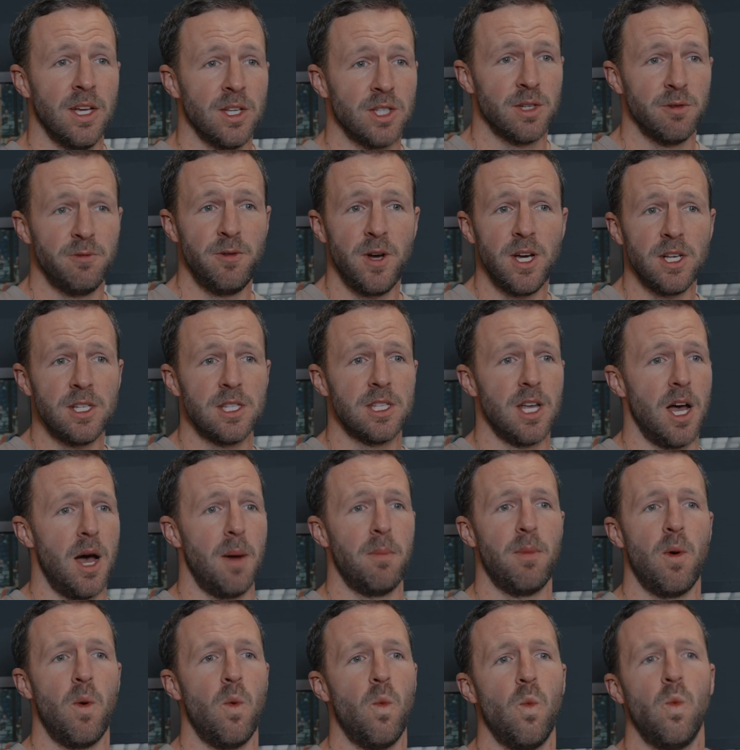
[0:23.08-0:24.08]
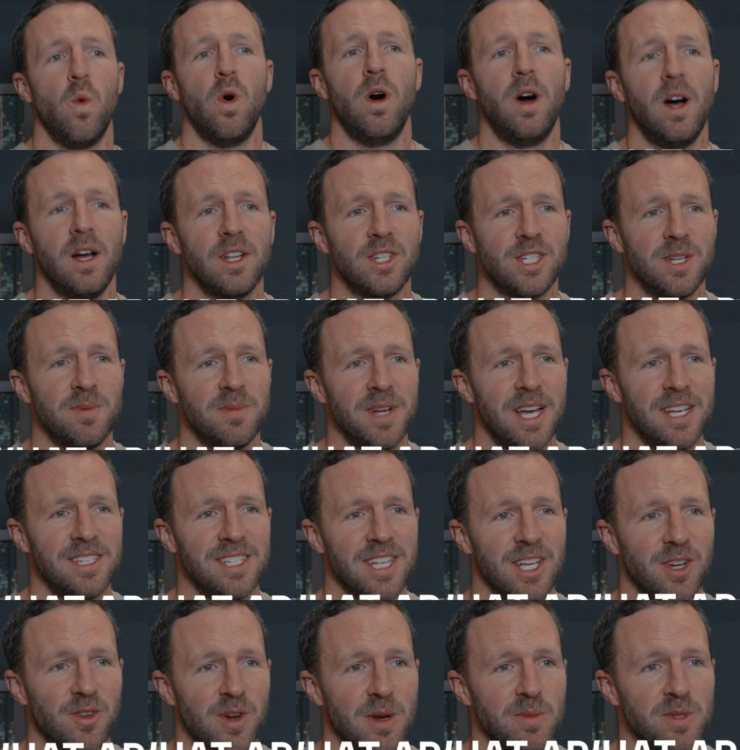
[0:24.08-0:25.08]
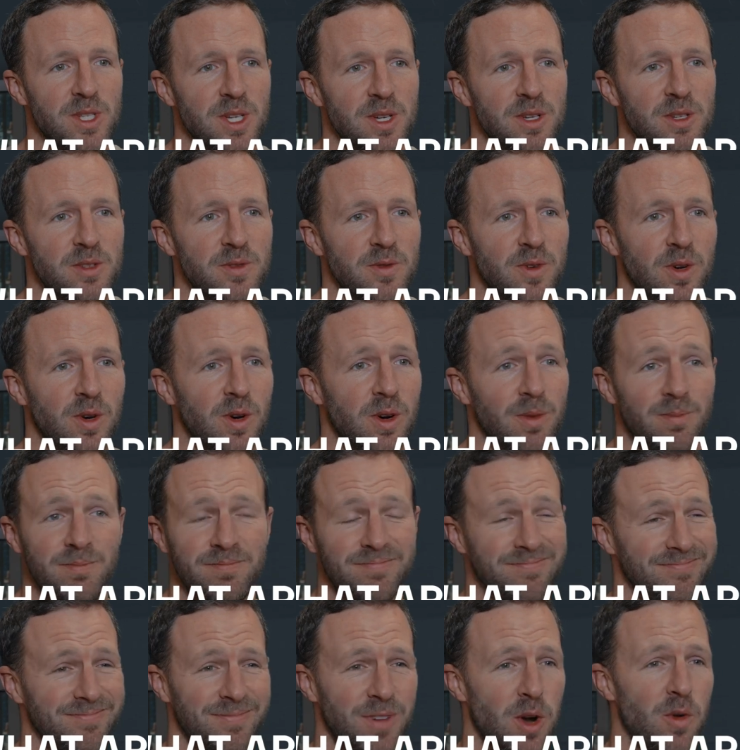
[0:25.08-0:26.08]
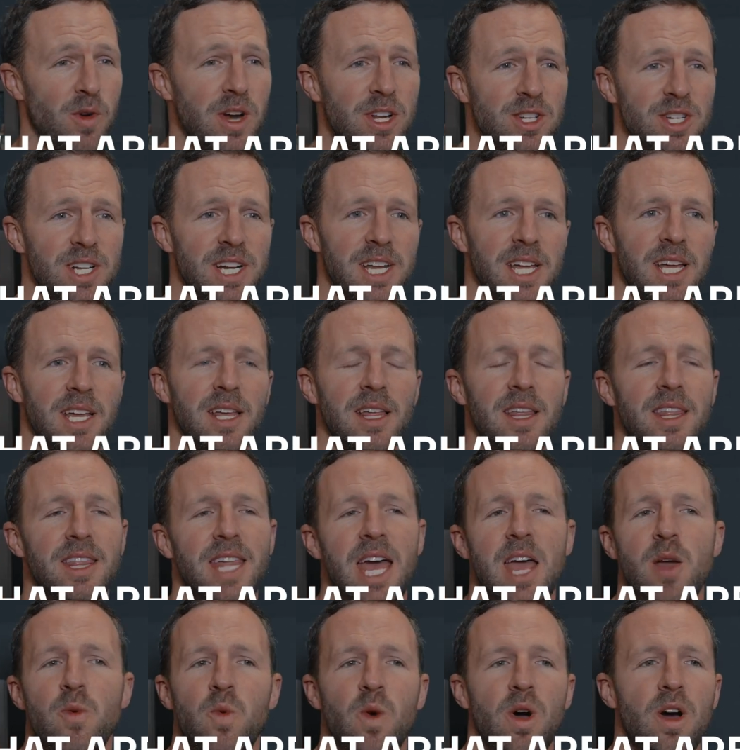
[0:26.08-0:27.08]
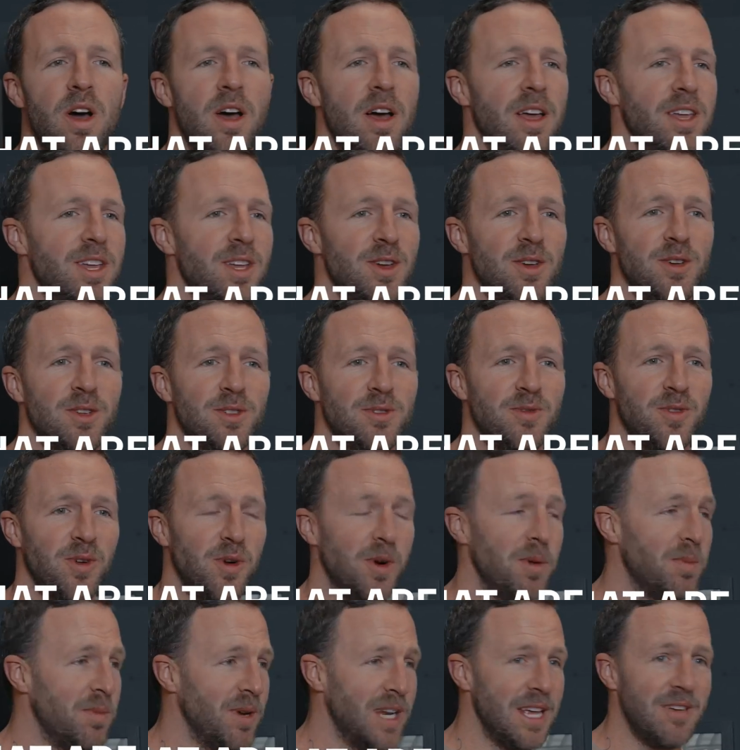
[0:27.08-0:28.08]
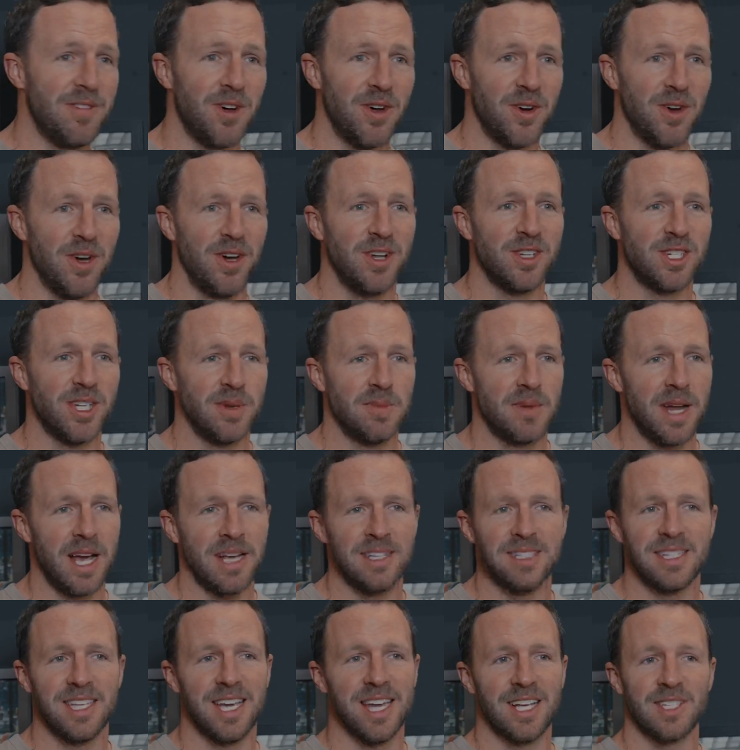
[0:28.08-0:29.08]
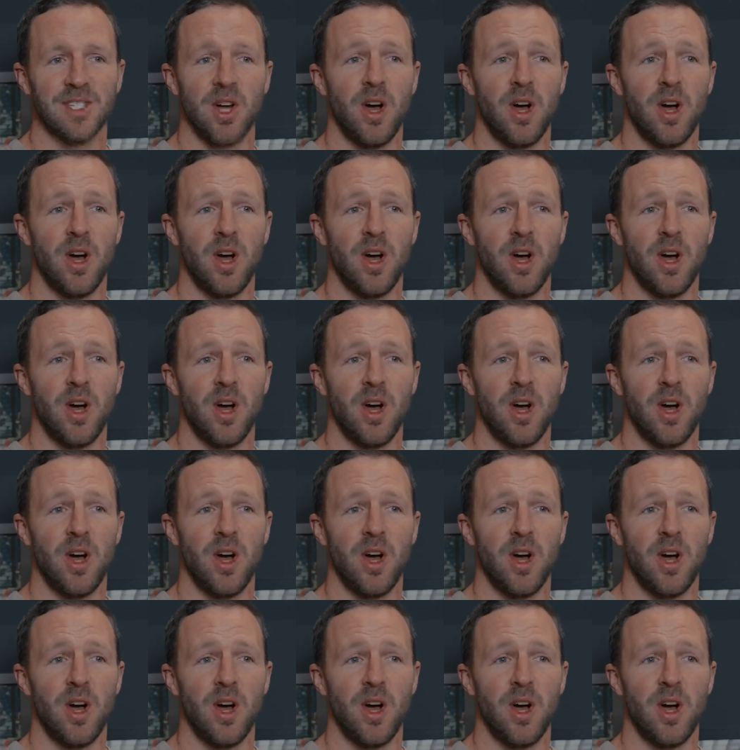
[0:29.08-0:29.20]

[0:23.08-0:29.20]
So first up, what are gymnastic grips used for? Originally, they were used for, believe it or not, gymnastics.